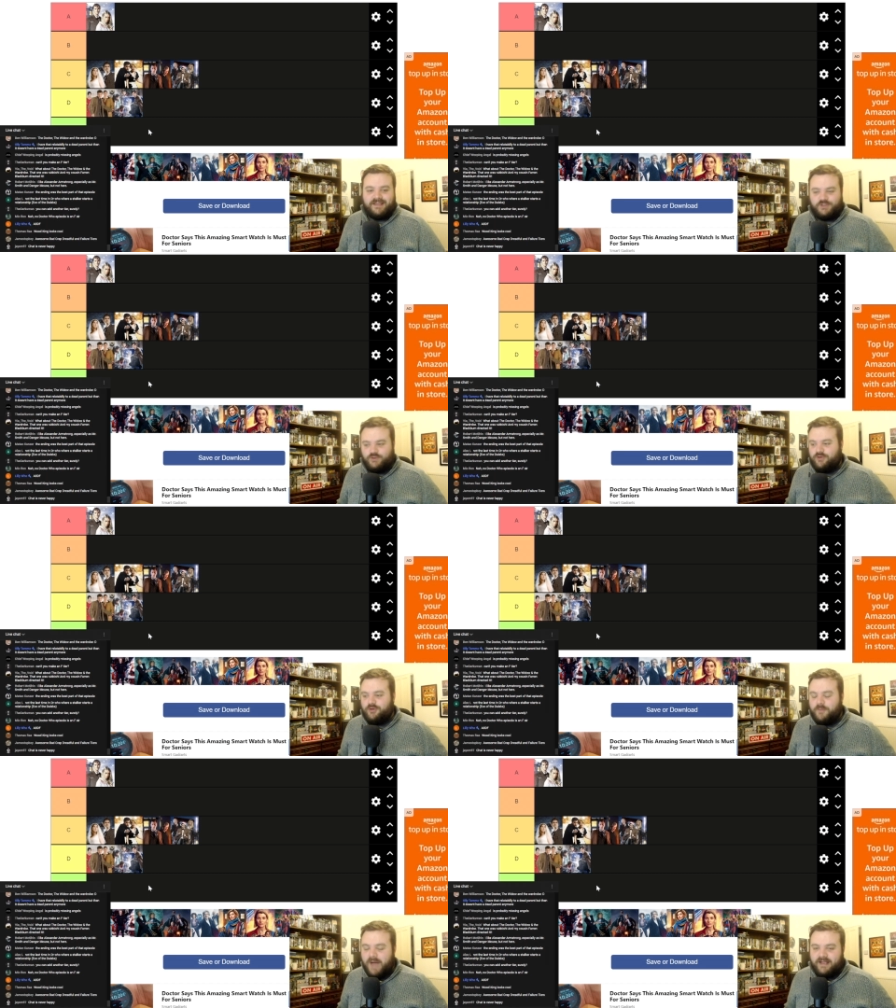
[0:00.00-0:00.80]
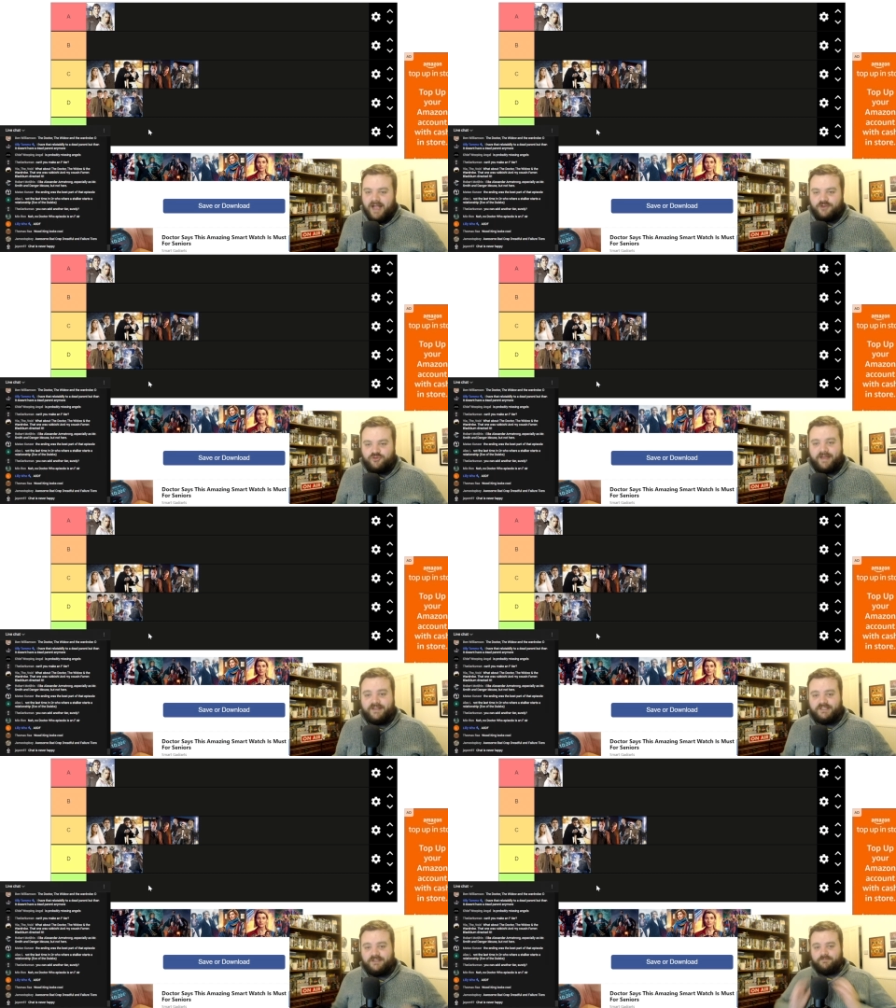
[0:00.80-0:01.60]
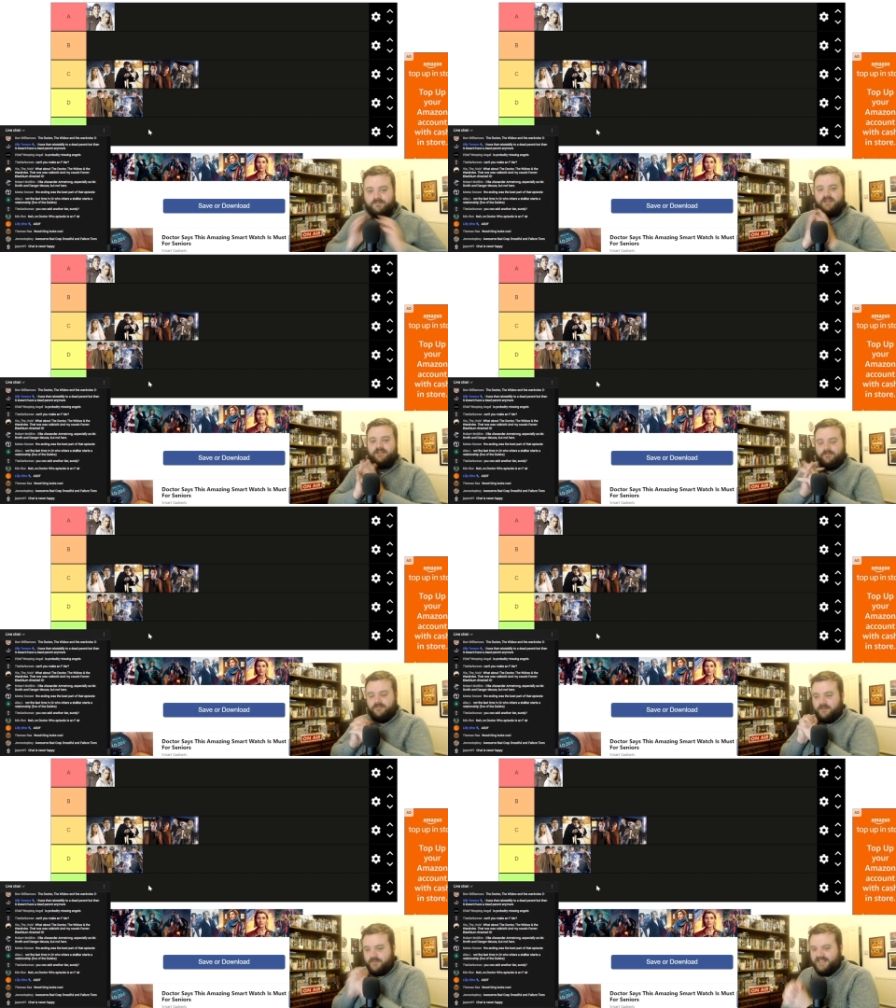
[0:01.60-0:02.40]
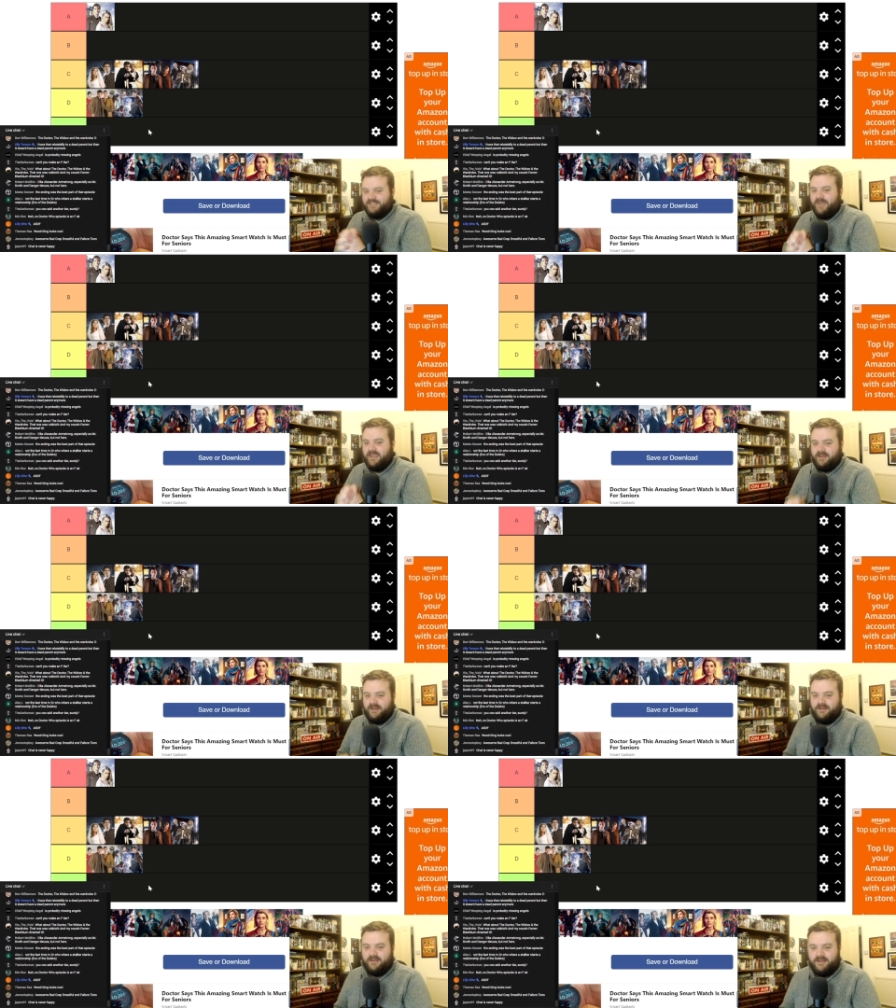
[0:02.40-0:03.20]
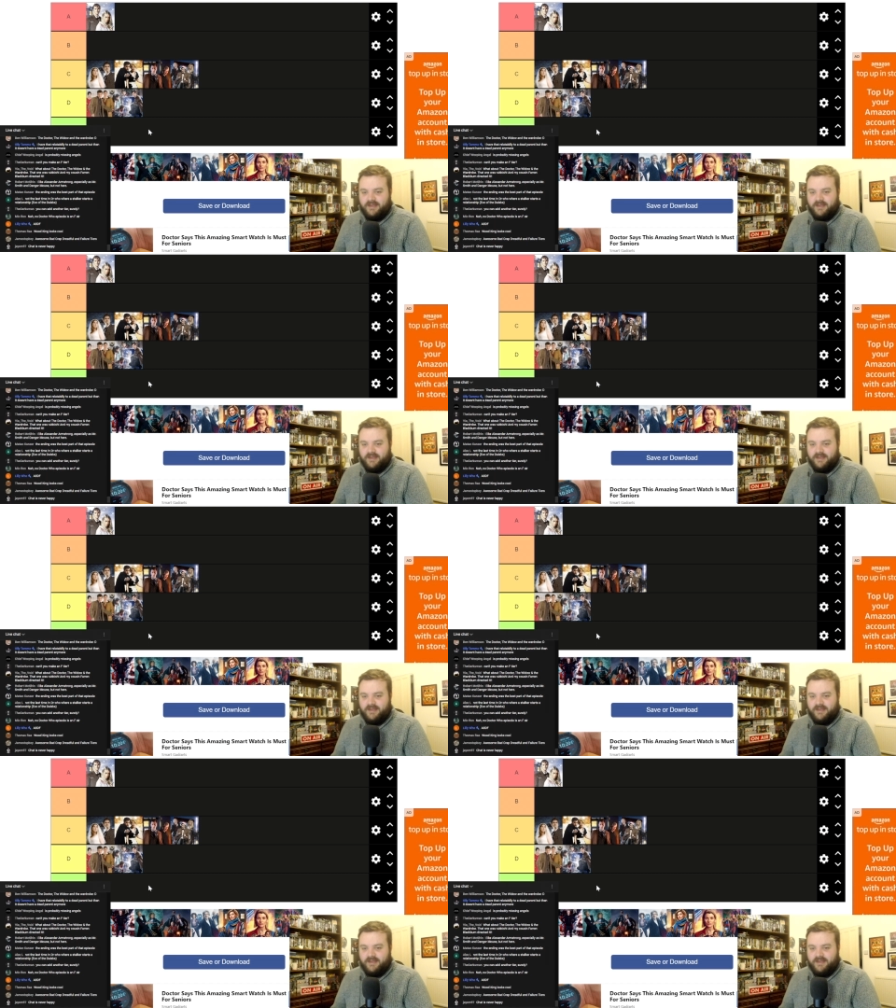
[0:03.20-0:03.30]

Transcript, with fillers: That's true, but I, I try to be the, the peacemaker.